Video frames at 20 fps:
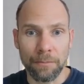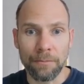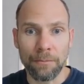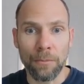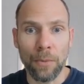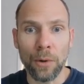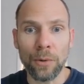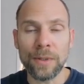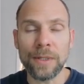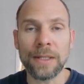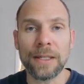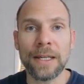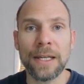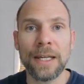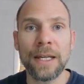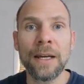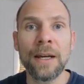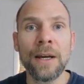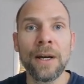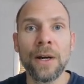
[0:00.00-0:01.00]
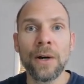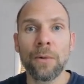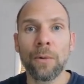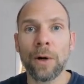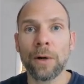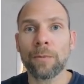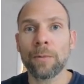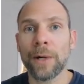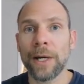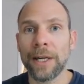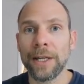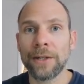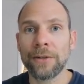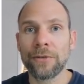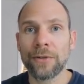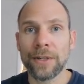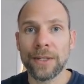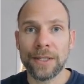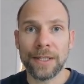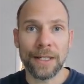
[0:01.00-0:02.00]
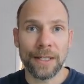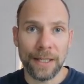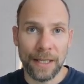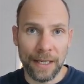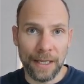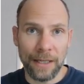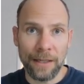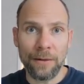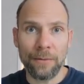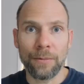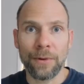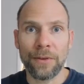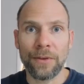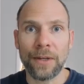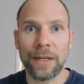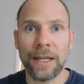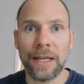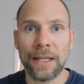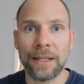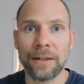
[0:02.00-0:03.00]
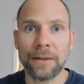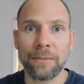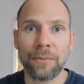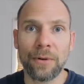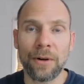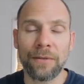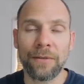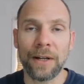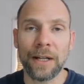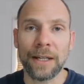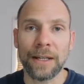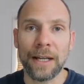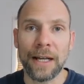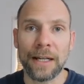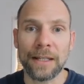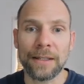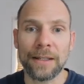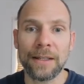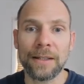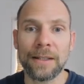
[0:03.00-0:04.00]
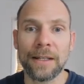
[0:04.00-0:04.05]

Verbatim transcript: mostly what we're interested in with the latent profile analysis,